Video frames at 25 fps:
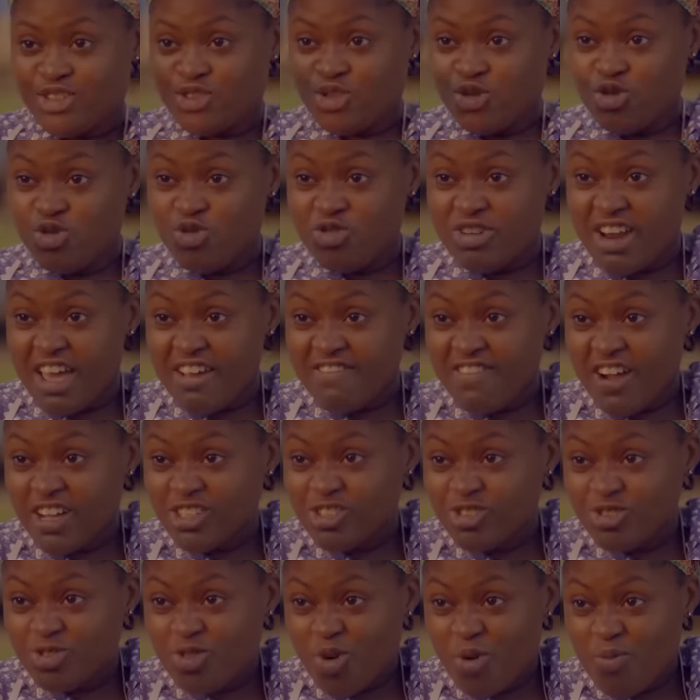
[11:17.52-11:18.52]
So you
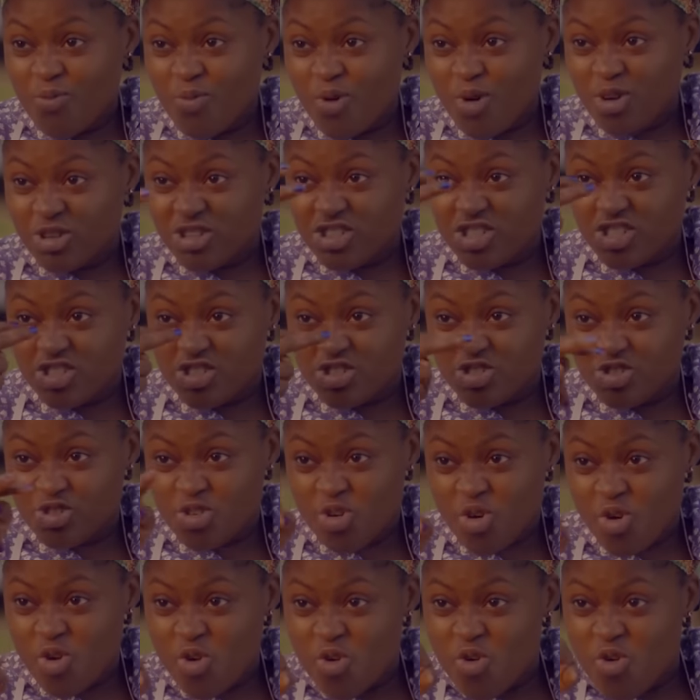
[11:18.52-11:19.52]
never stop all this
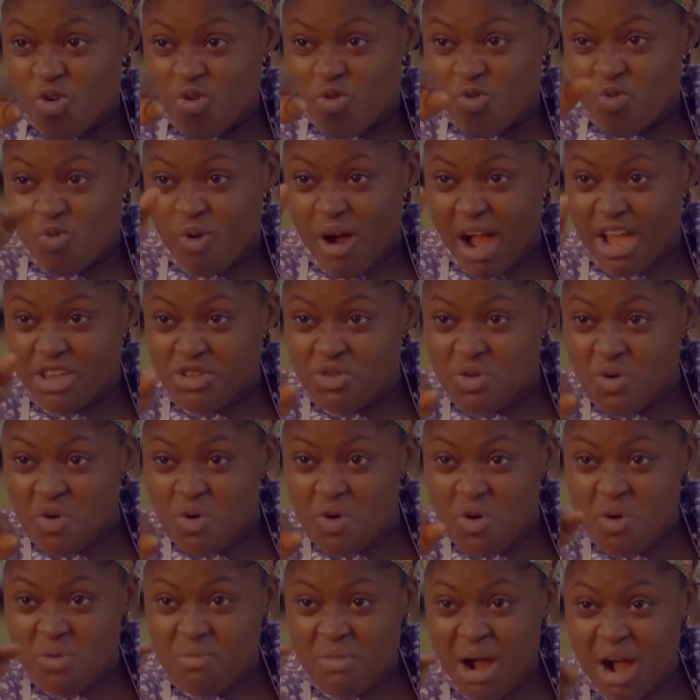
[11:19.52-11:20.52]
your
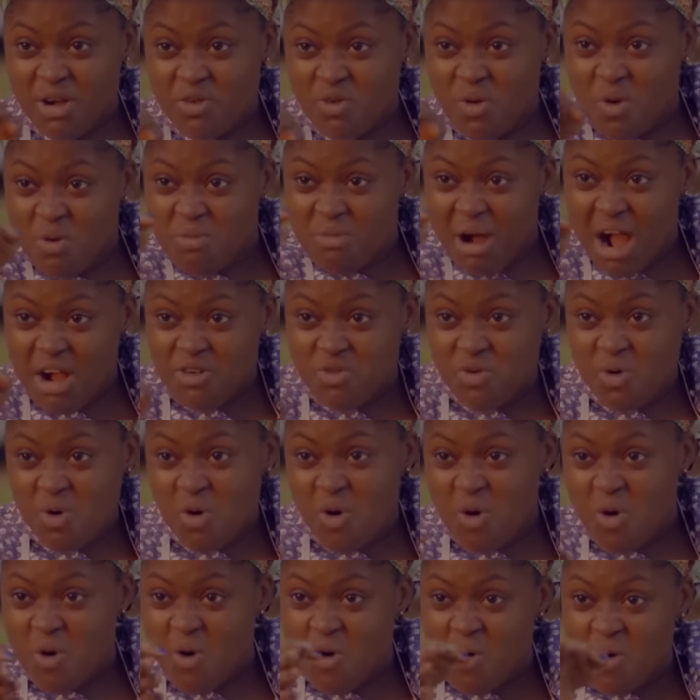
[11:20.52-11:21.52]
wayo, mago,
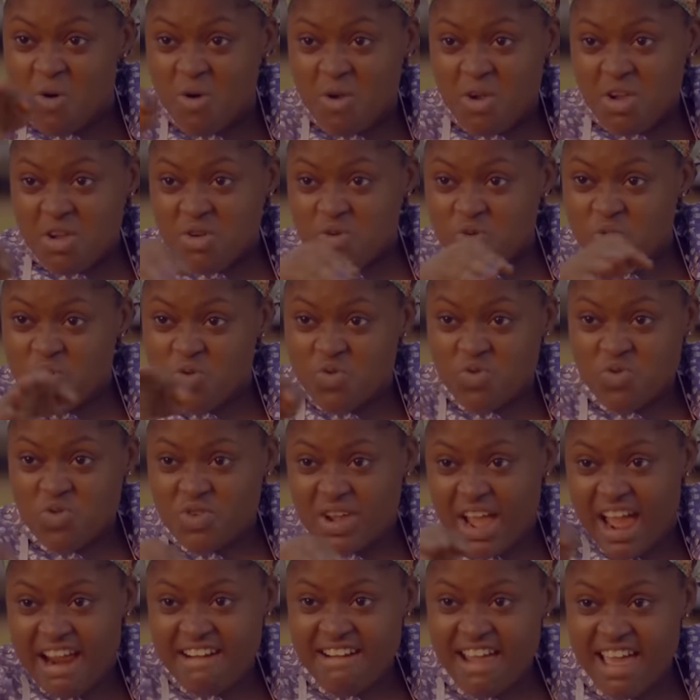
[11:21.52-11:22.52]
mago,
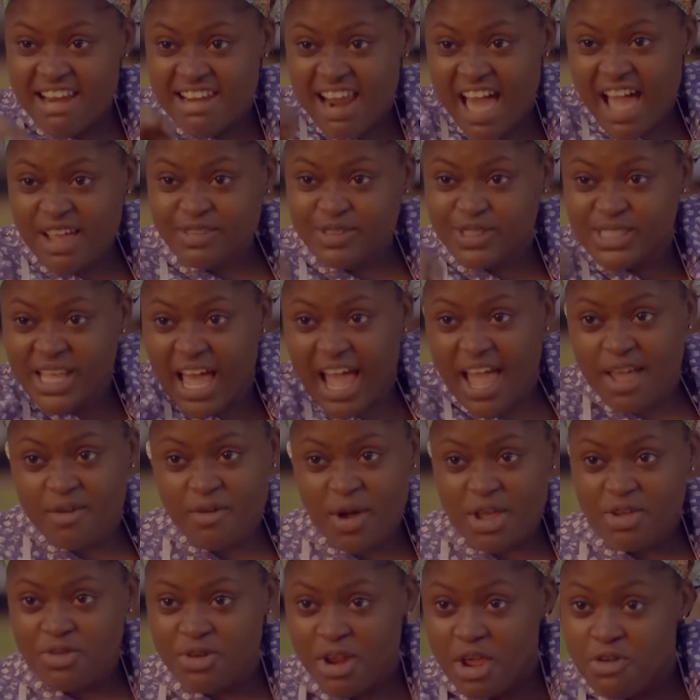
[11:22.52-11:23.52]
kurukere lifestyle
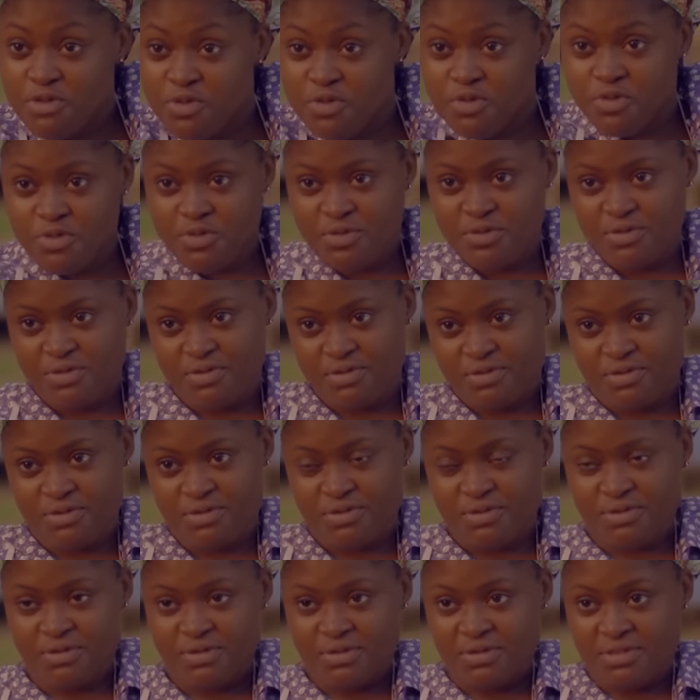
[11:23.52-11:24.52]
where you they do?
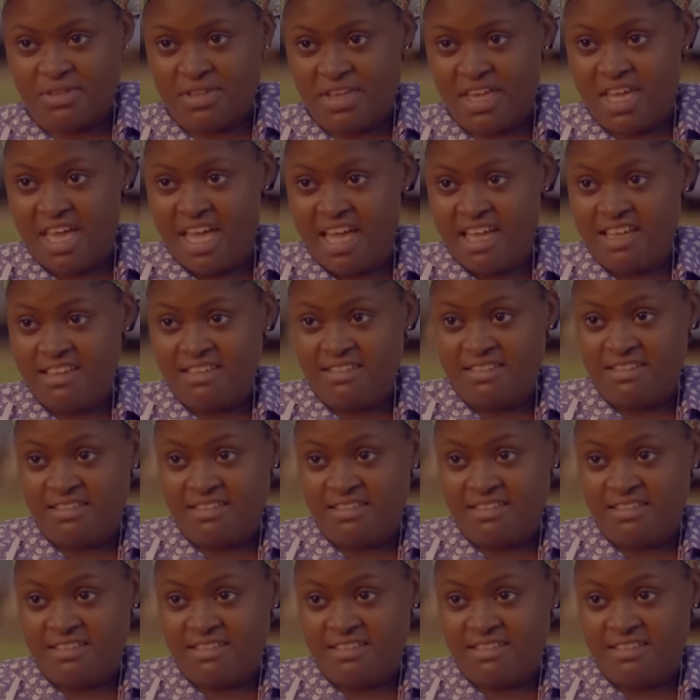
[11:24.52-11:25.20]
Eh?